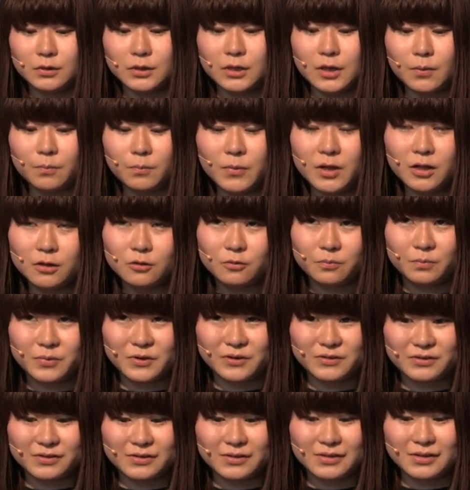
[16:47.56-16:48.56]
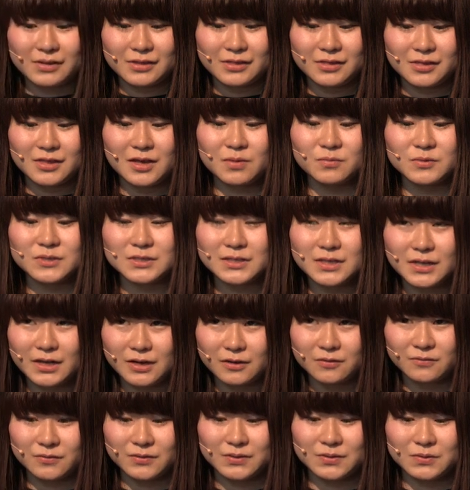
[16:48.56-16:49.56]
developers
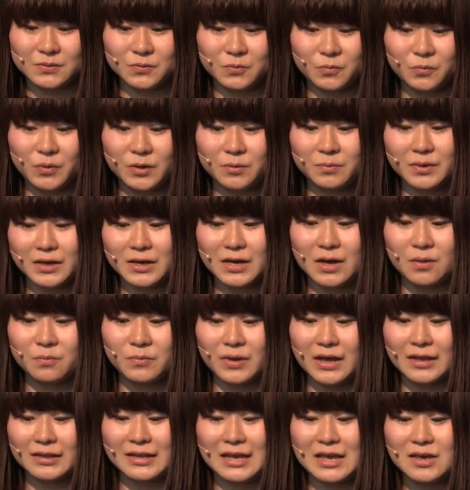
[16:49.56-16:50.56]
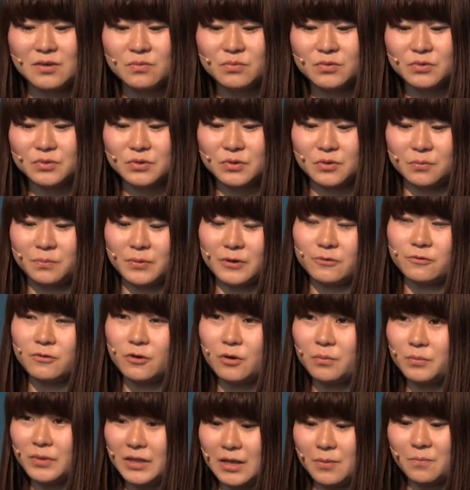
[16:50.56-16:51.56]
themselves will become unable to
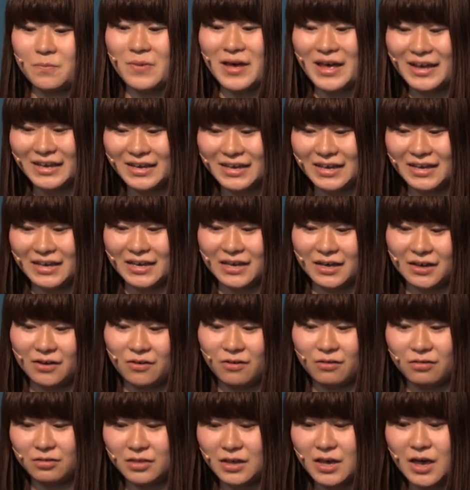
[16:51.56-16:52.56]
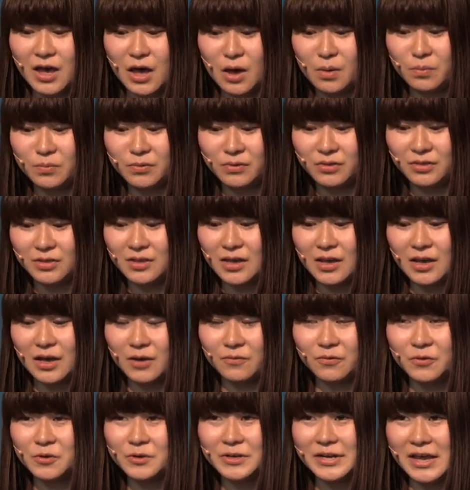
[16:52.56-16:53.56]
perform debugging on the app they
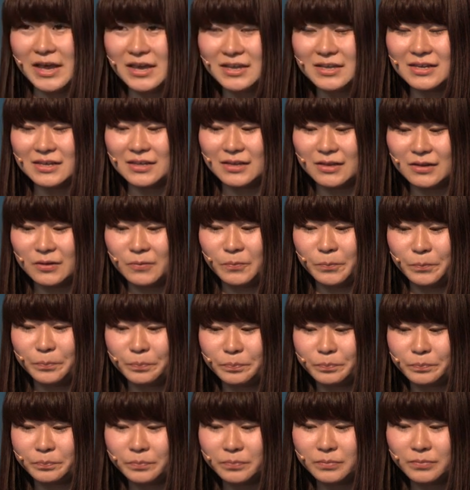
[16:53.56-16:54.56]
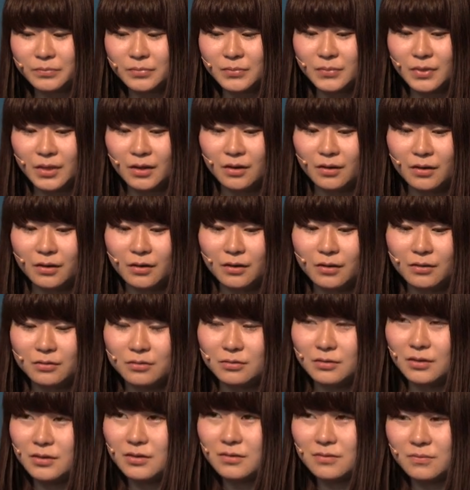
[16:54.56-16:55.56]
have created.
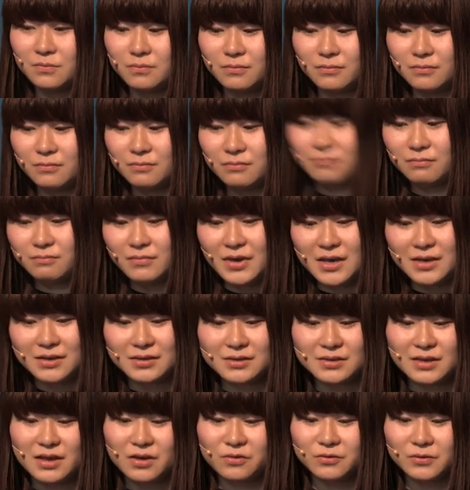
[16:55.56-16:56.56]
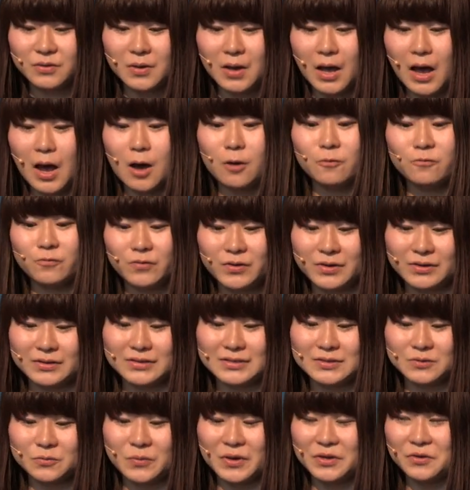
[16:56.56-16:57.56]
This may sound
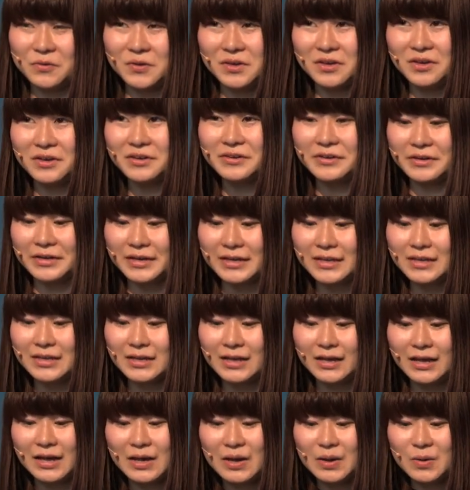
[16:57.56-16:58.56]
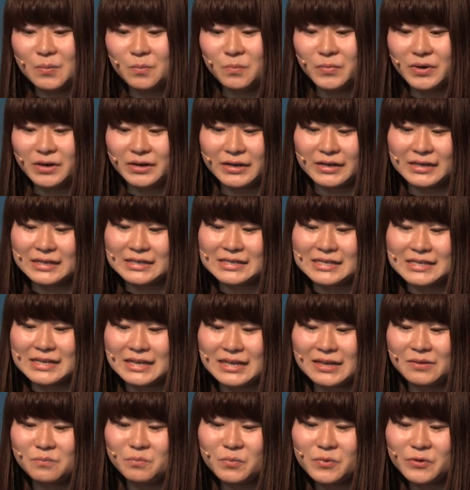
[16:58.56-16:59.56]
obvious when you hear it, but it is
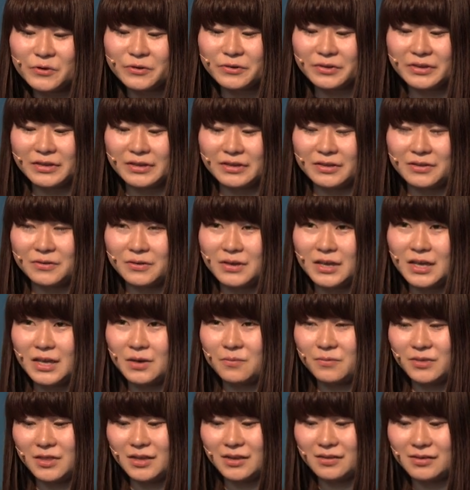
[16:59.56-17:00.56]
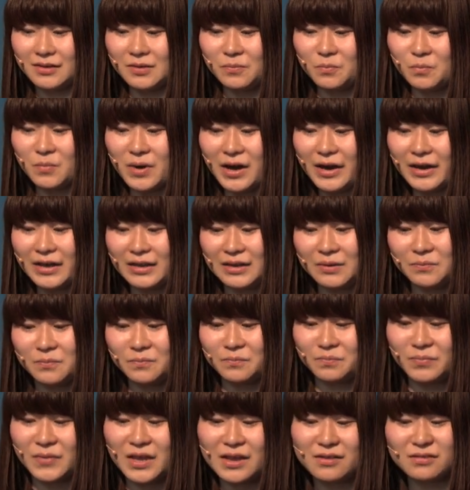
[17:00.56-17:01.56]
important to keep this in mind,
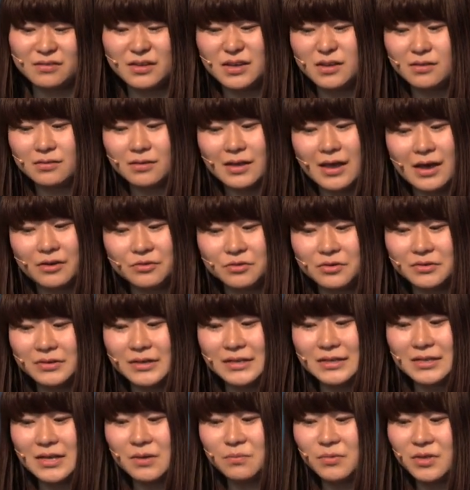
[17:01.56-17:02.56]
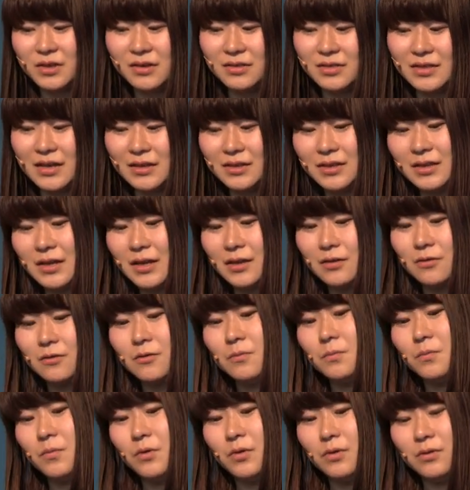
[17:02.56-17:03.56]
as it's actually something that tends